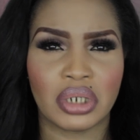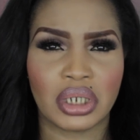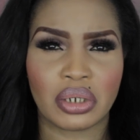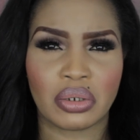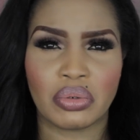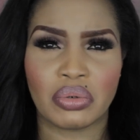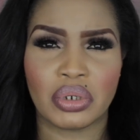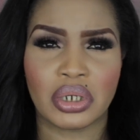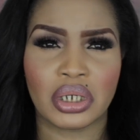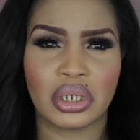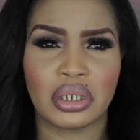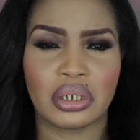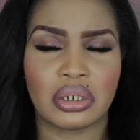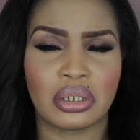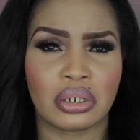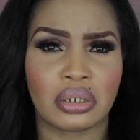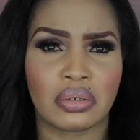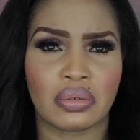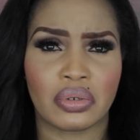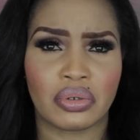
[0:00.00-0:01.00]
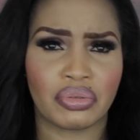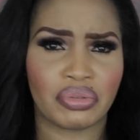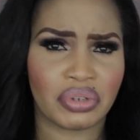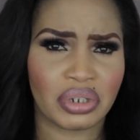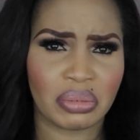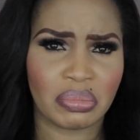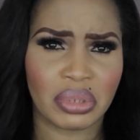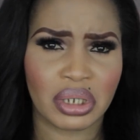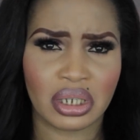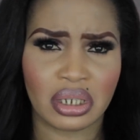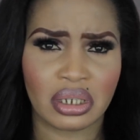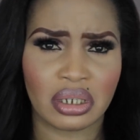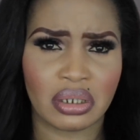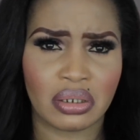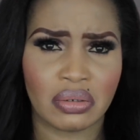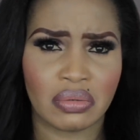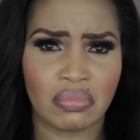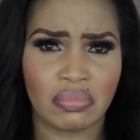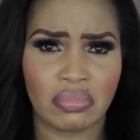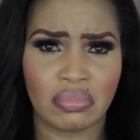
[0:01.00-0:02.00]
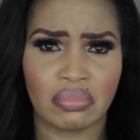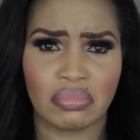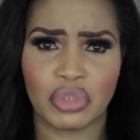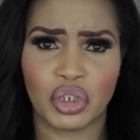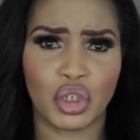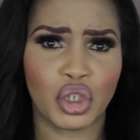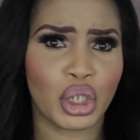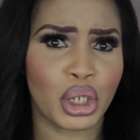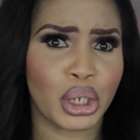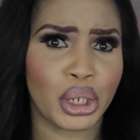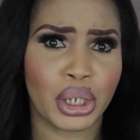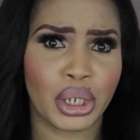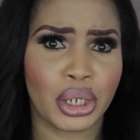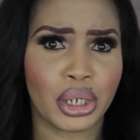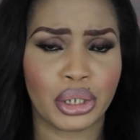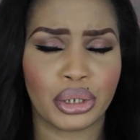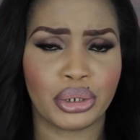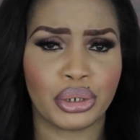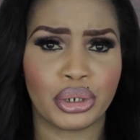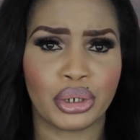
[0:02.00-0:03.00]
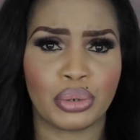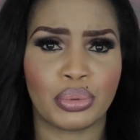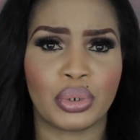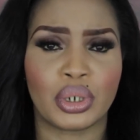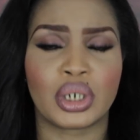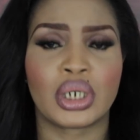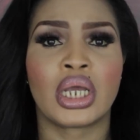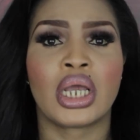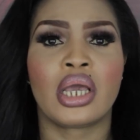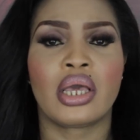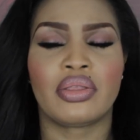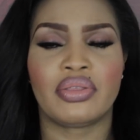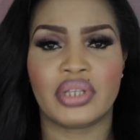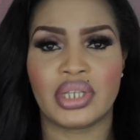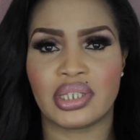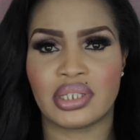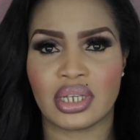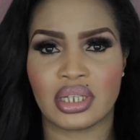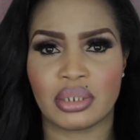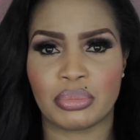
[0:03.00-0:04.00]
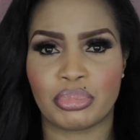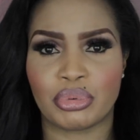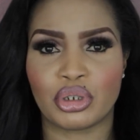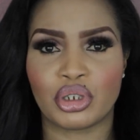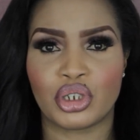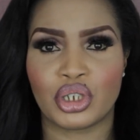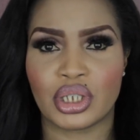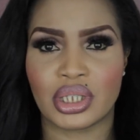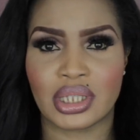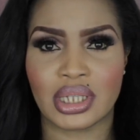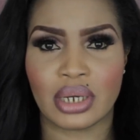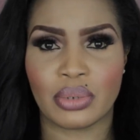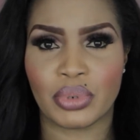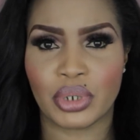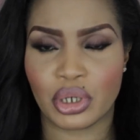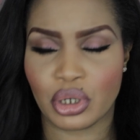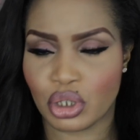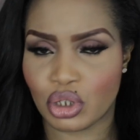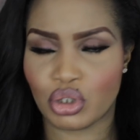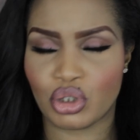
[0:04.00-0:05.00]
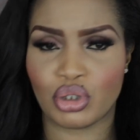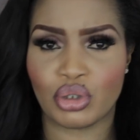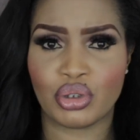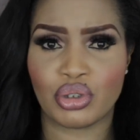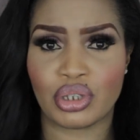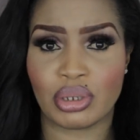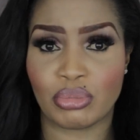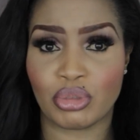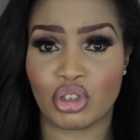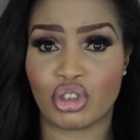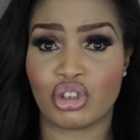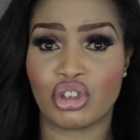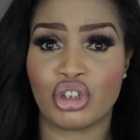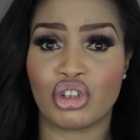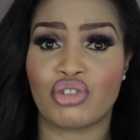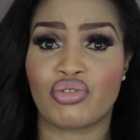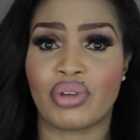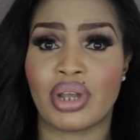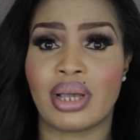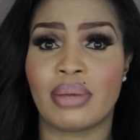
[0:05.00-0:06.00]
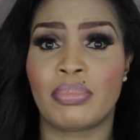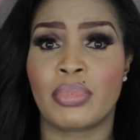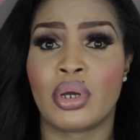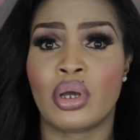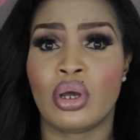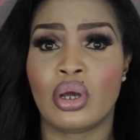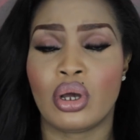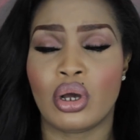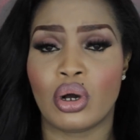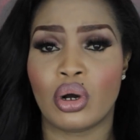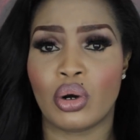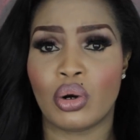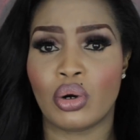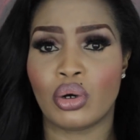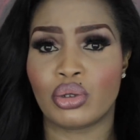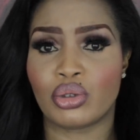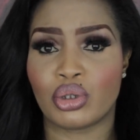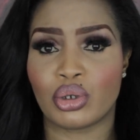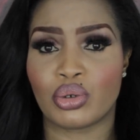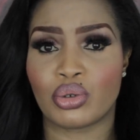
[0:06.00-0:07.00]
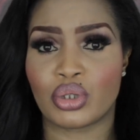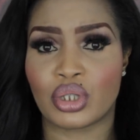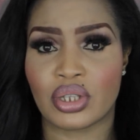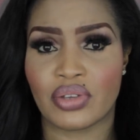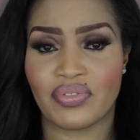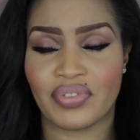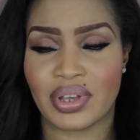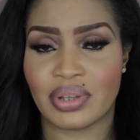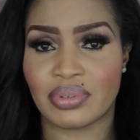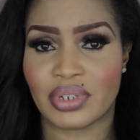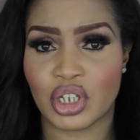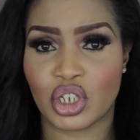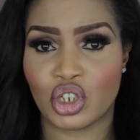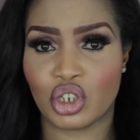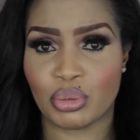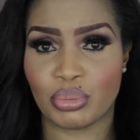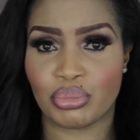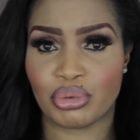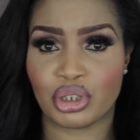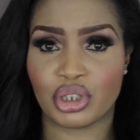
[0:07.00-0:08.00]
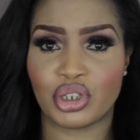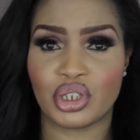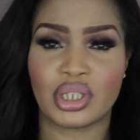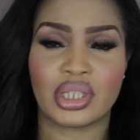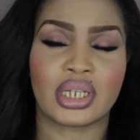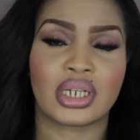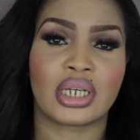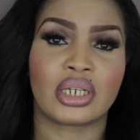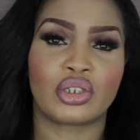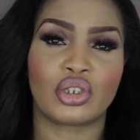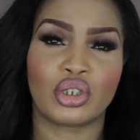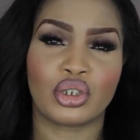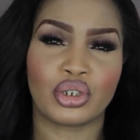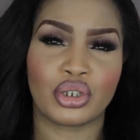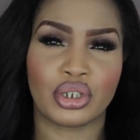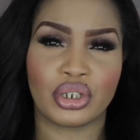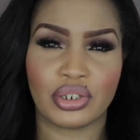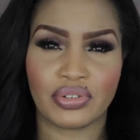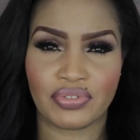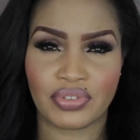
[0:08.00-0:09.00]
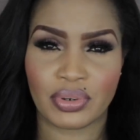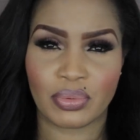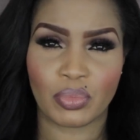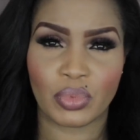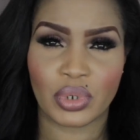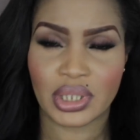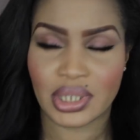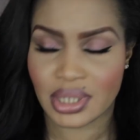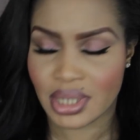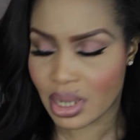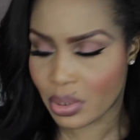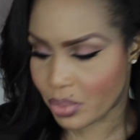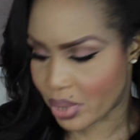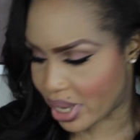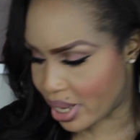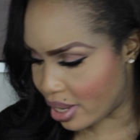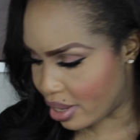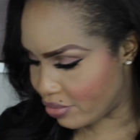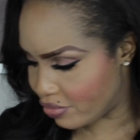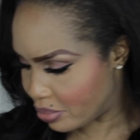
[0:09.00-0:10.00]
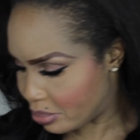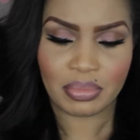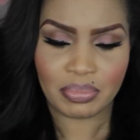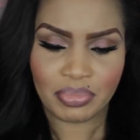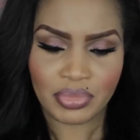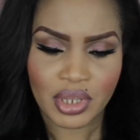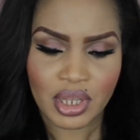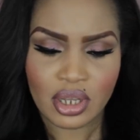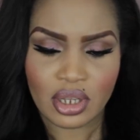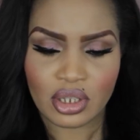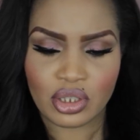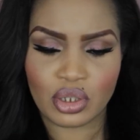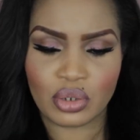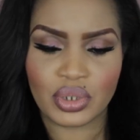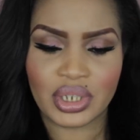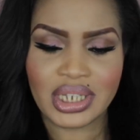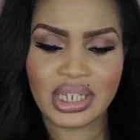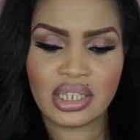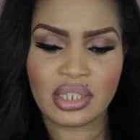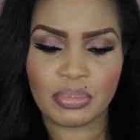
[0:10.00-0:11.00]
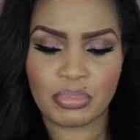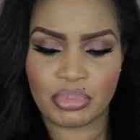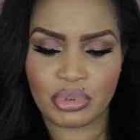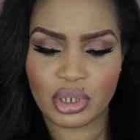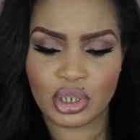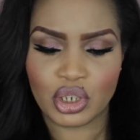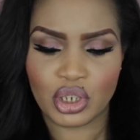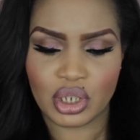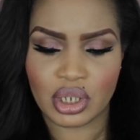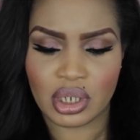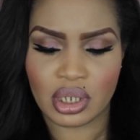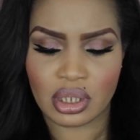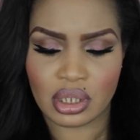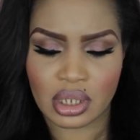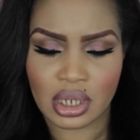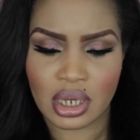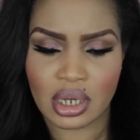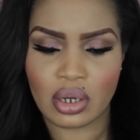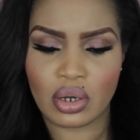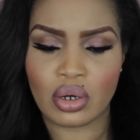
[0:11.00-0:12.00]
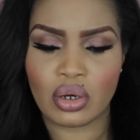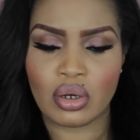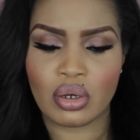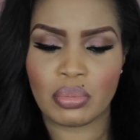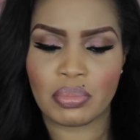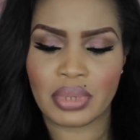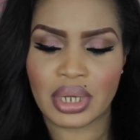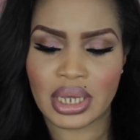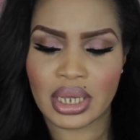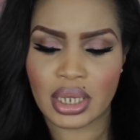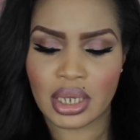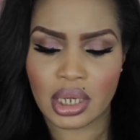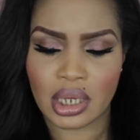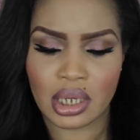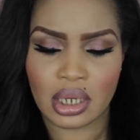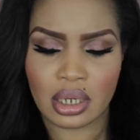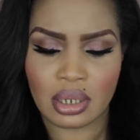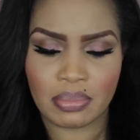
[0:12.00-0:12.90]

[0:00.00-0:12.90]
liquid, creamy, sheer, you know what. These are the brushes that we're going to use. So I'm just going to grab all those foundation brushes and I'll show you the different ones that we have. So these brushes are all my